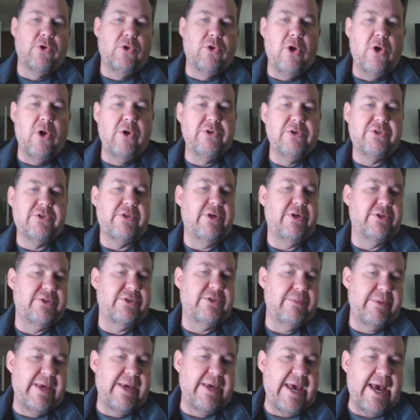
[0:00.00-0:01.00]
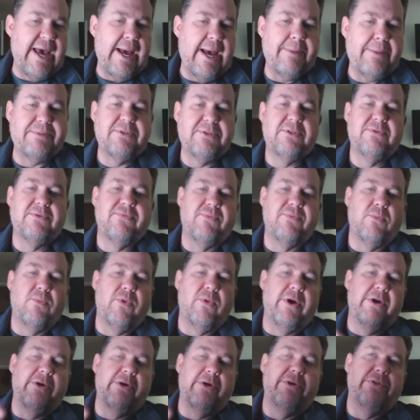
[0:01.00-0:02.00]
close, there are some gaps from
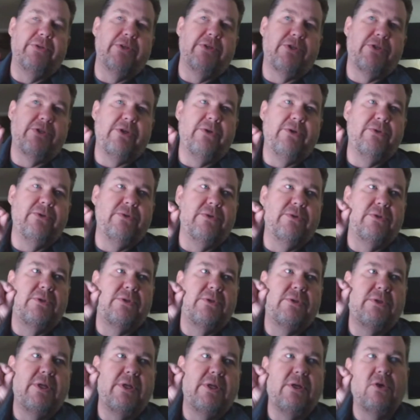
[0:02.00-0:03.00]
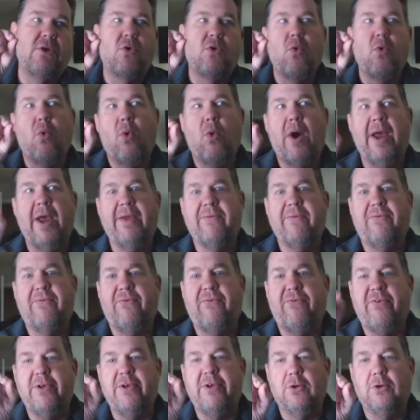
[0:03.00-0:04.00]
where the students didn't quite
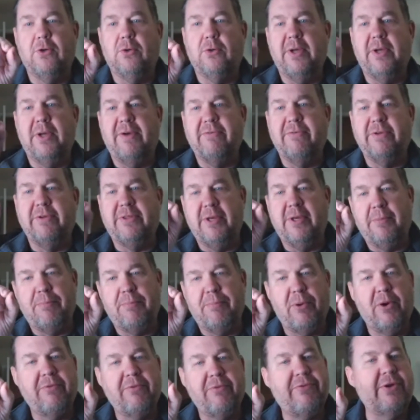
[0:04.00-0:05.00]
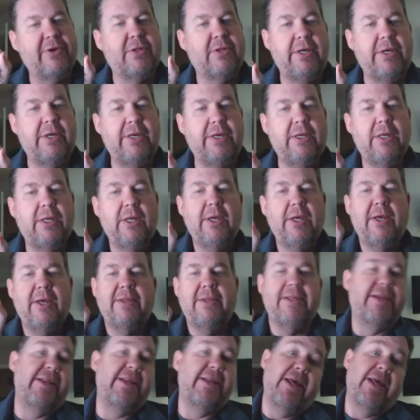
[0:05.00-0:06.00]
fill everything perfectly.
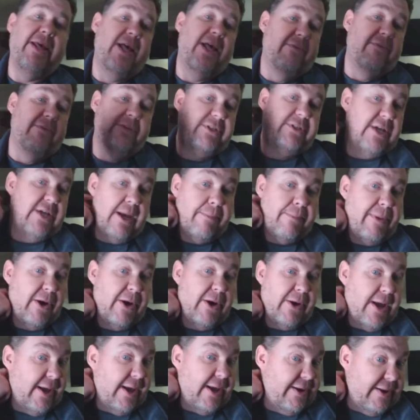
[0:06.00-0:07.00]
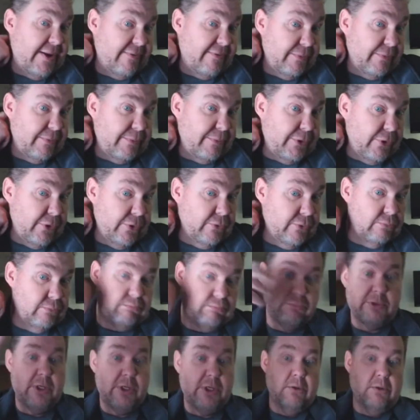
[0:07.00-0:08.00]
They did a hell of a job, better than I'd ever do.
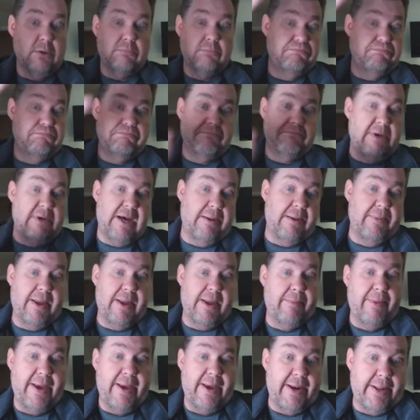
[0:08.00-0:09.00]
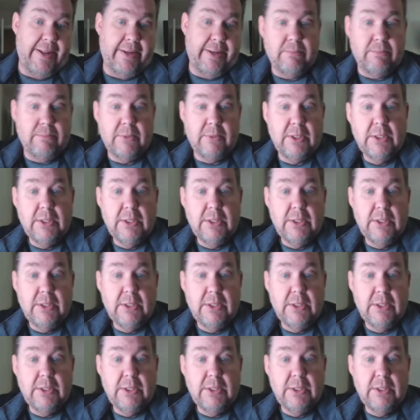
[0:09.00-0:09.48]
So I'm not mad at them.